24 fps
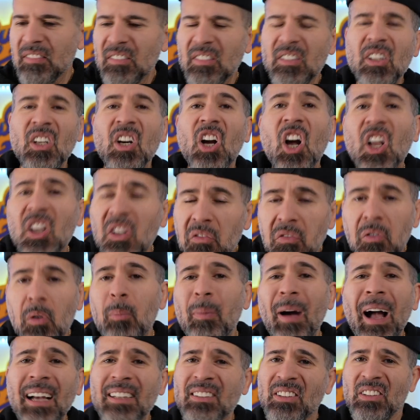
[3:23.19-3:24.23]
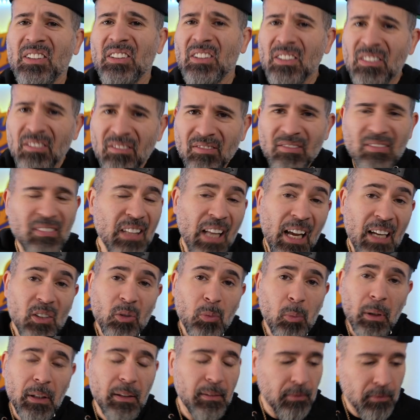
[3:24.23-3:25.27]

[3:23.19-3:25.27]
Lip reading: in colorful boxes. Next one.